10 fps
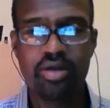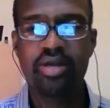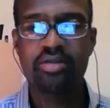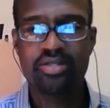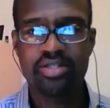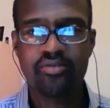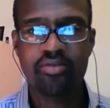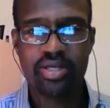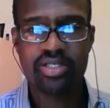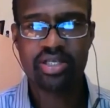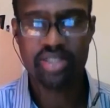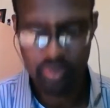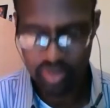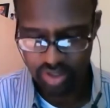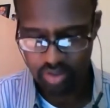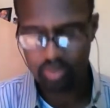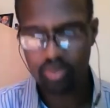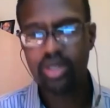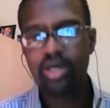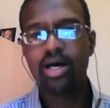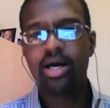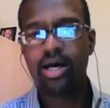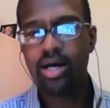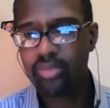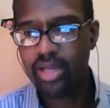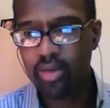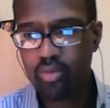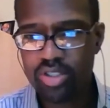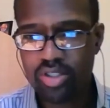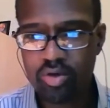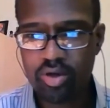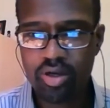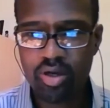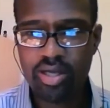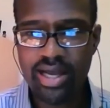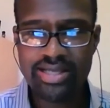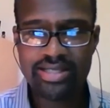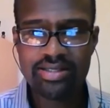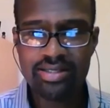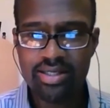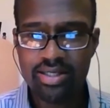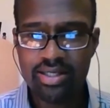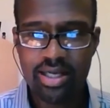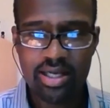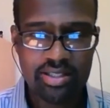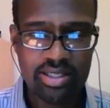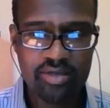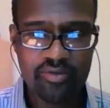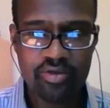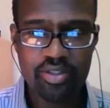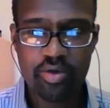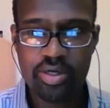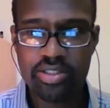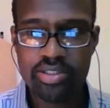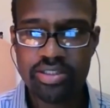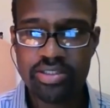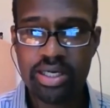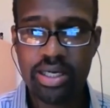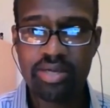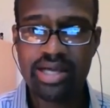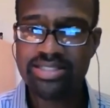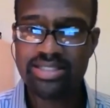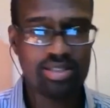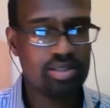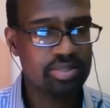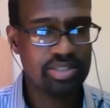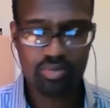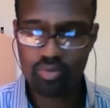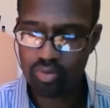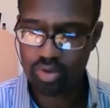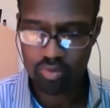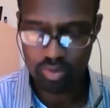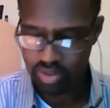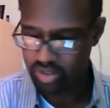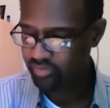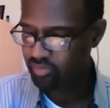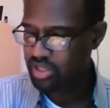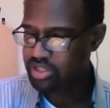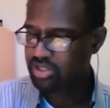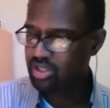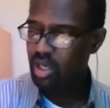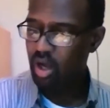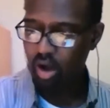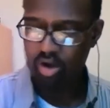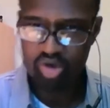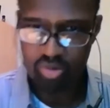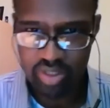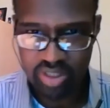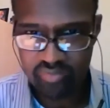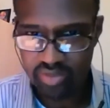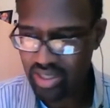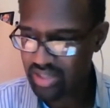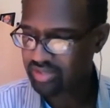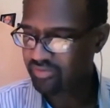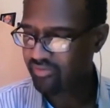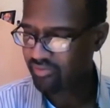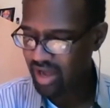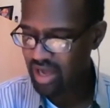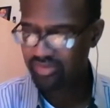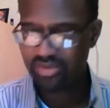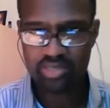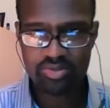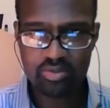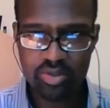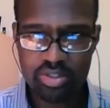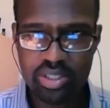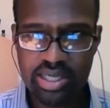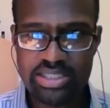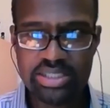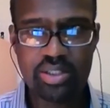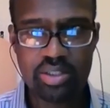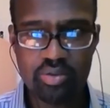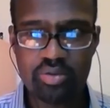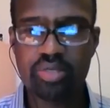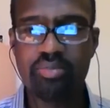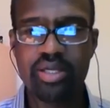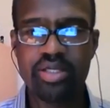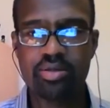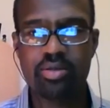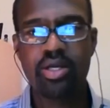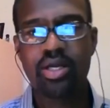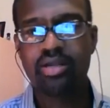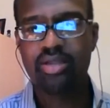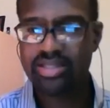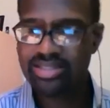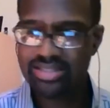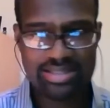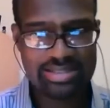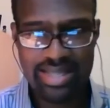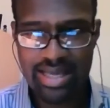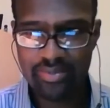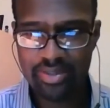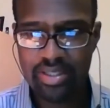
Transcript: This information is critical. Hey, what's going on, Heidi? Thank you for joining us. Guys, this is going to be some real good information. Also, I'm going to give you guys some 5 steps on what you guys can do to make sure that this doesn't happen